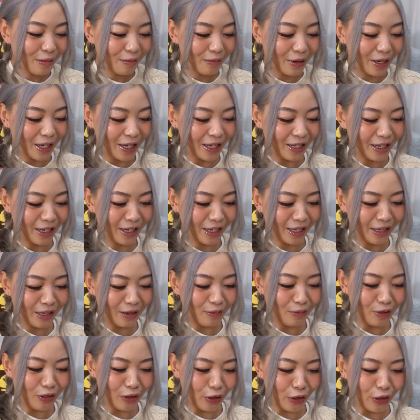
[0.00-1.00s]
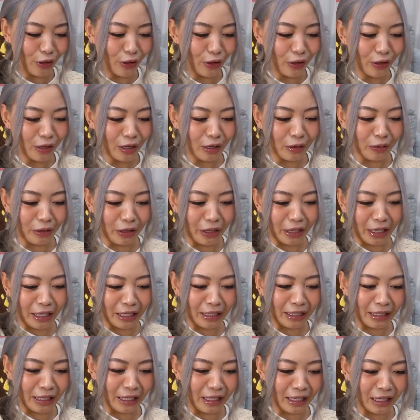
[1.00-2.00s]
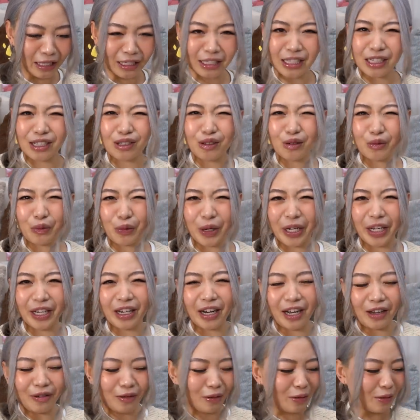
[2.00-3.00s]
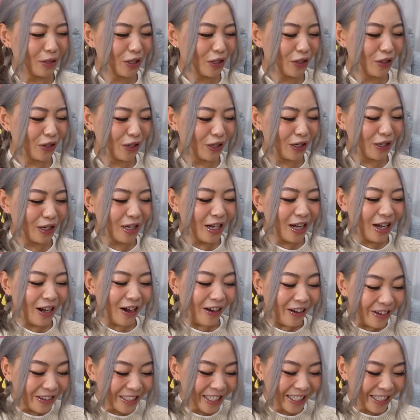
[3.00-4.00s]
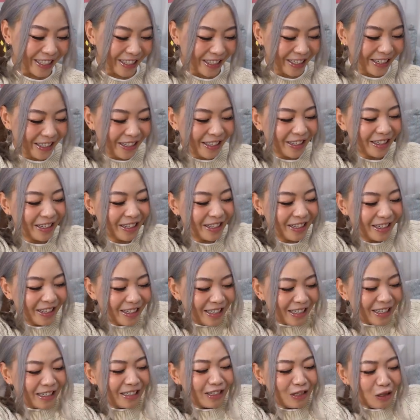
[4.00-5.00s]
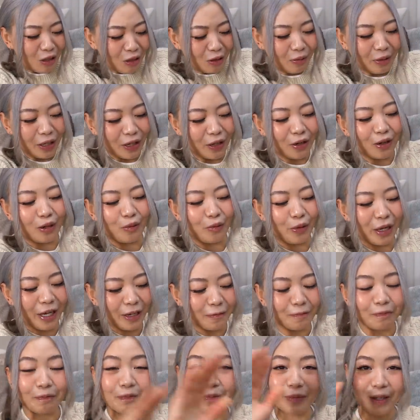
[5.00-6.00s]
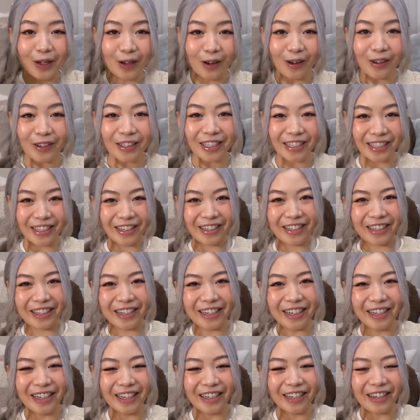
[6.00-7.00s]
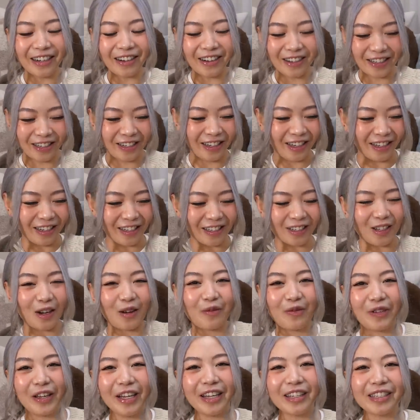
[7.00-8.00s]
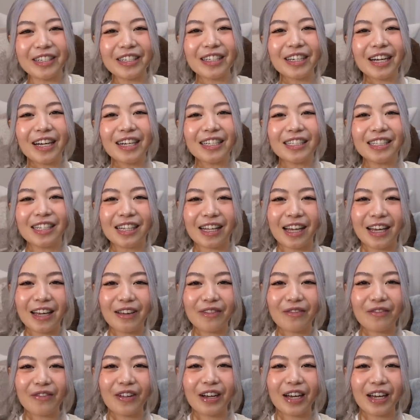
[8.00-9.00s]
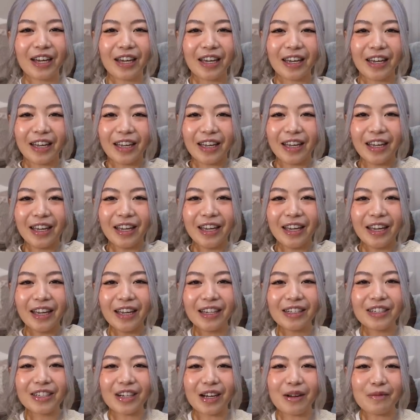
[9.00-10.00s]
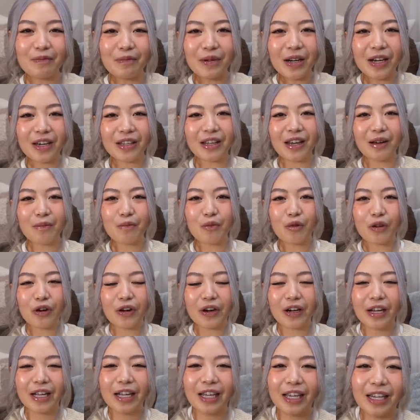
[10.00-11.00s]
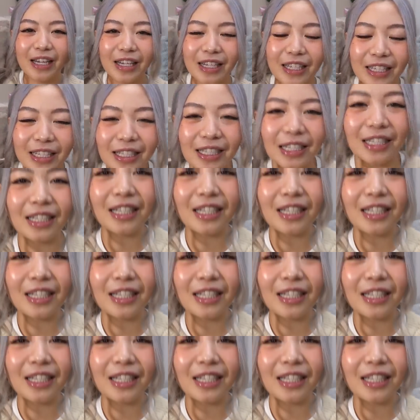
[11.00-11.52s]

but yeah, let me know what you guys think. Does this look weird? I'm not sure. Also, oh my god, wait. Also, on another topic, do you guys like my jumper that I'm wearing. It is